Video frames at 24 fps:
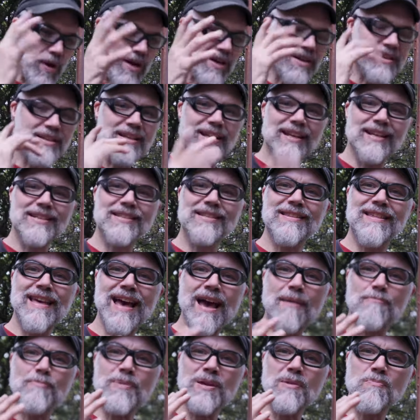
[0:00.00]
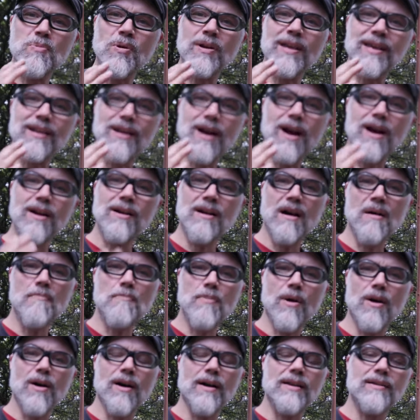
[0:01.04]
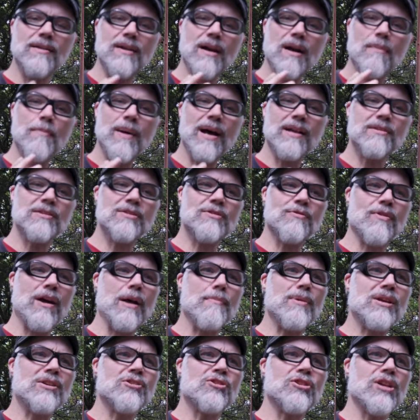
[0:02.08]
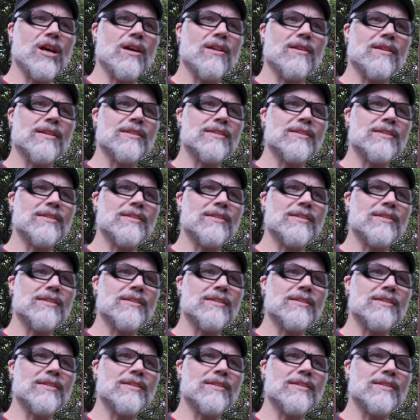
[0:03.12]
weirdness that people get hung up on about ceramic shell